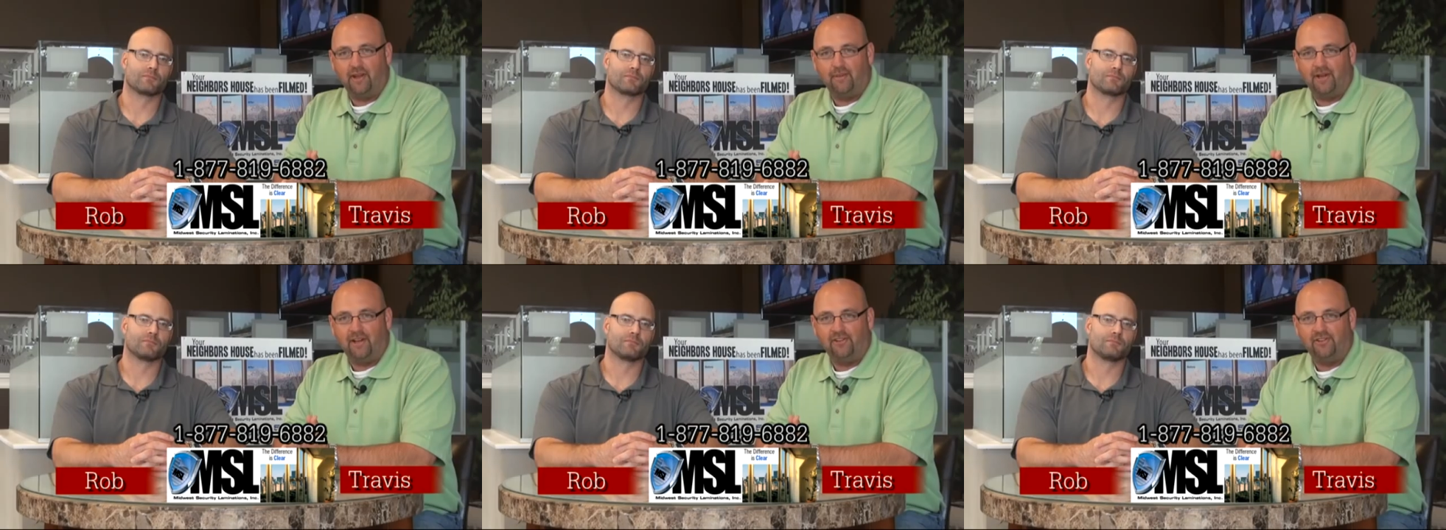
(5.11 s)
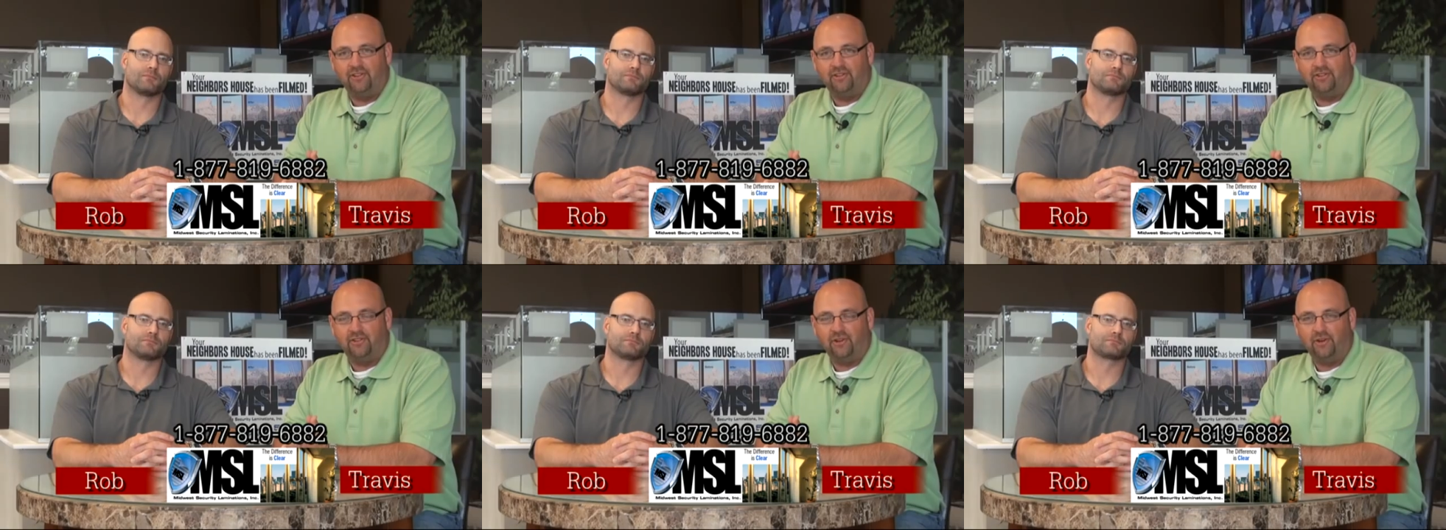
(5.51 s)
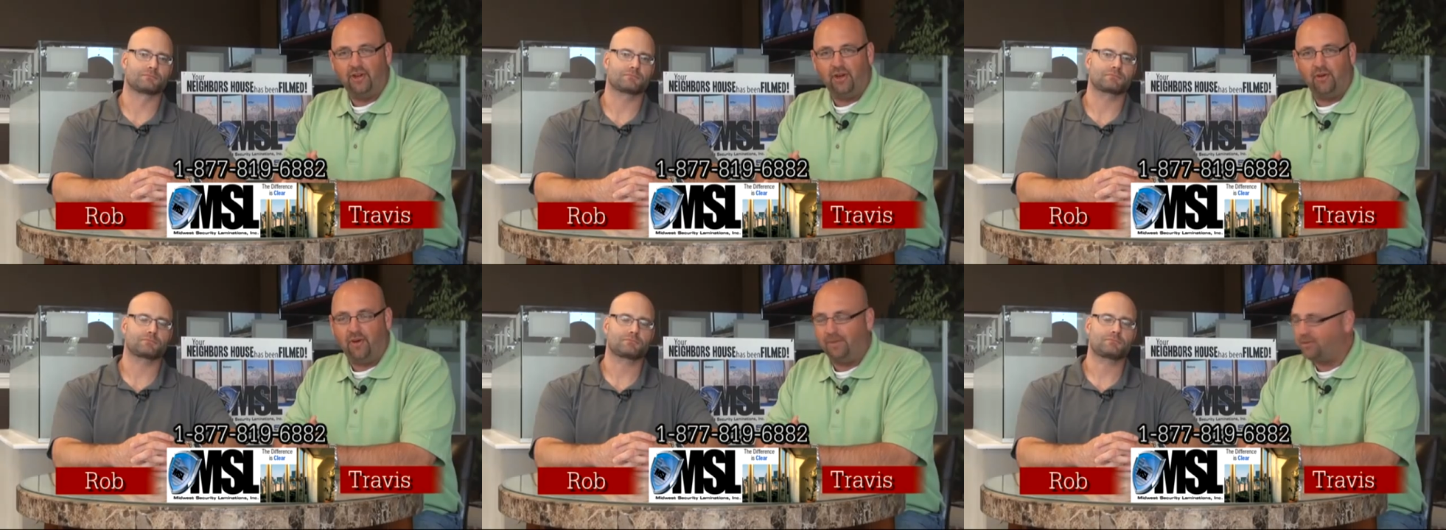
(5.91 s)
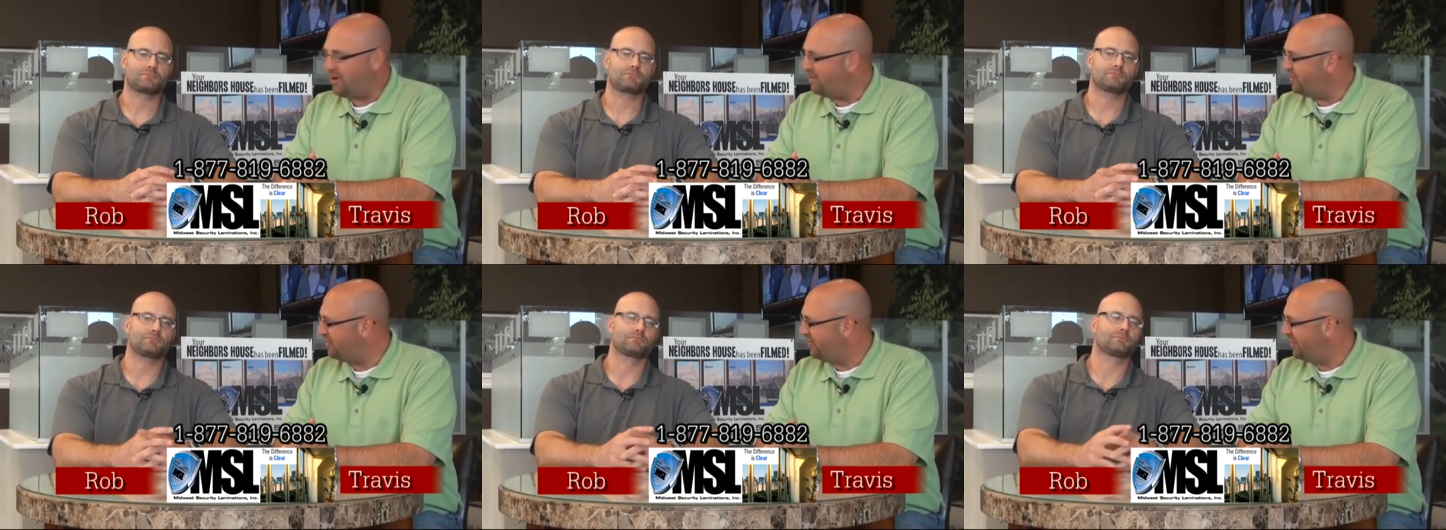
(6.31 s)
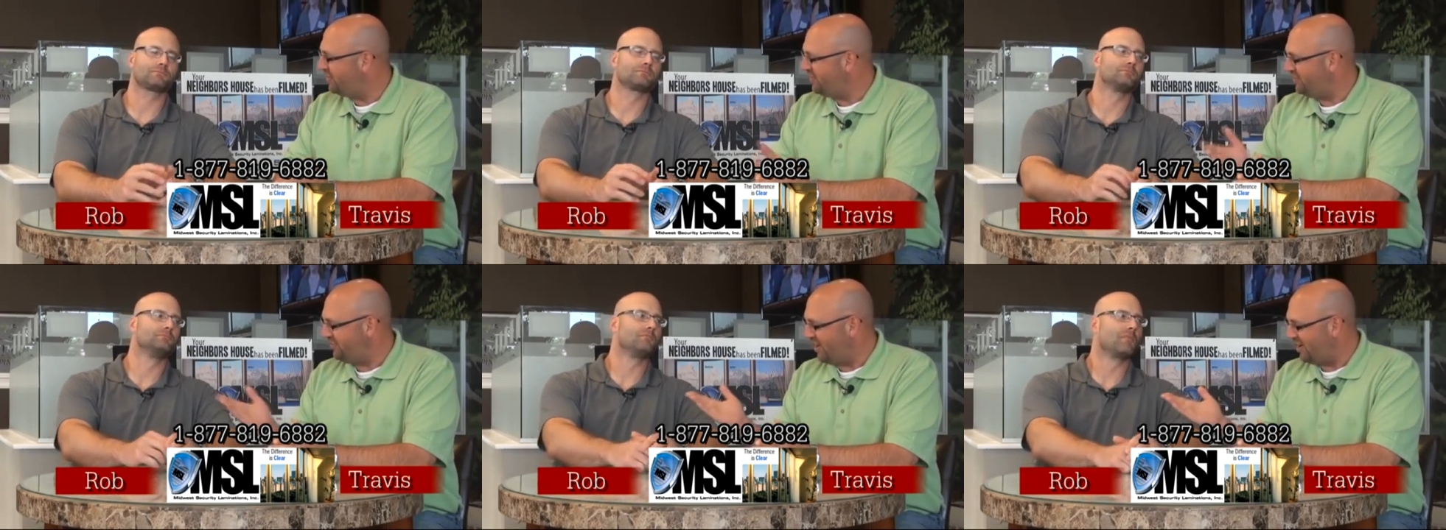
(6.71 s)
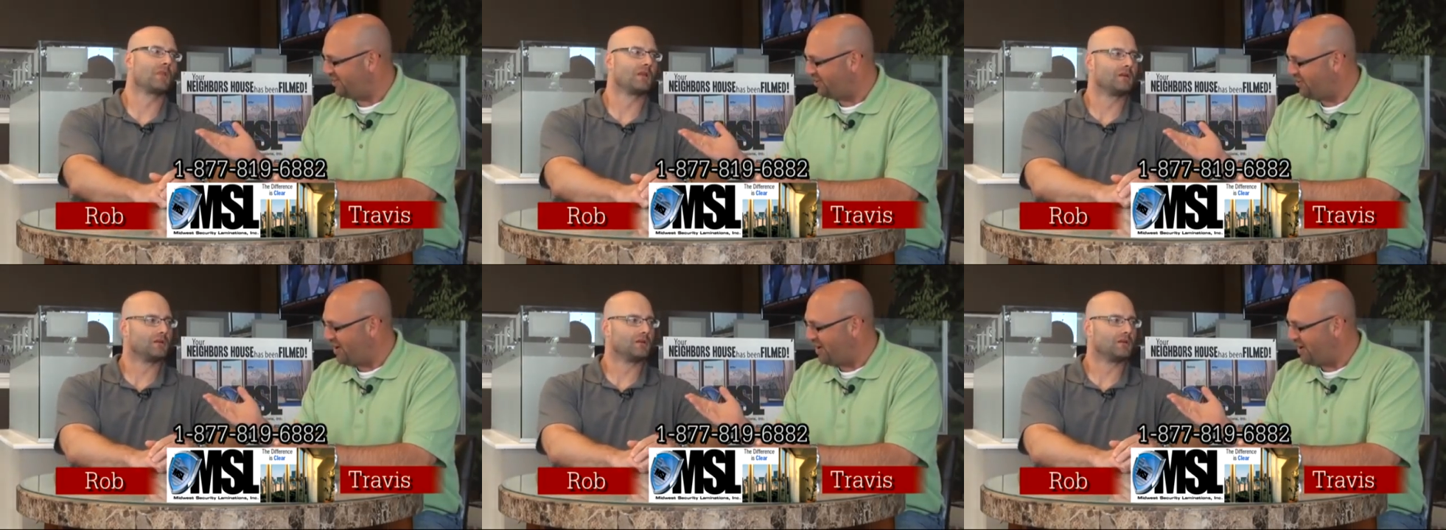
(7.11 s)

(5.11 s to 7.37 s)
Speaker 1: Lamination Studio. I'm Travis Justice. Dr.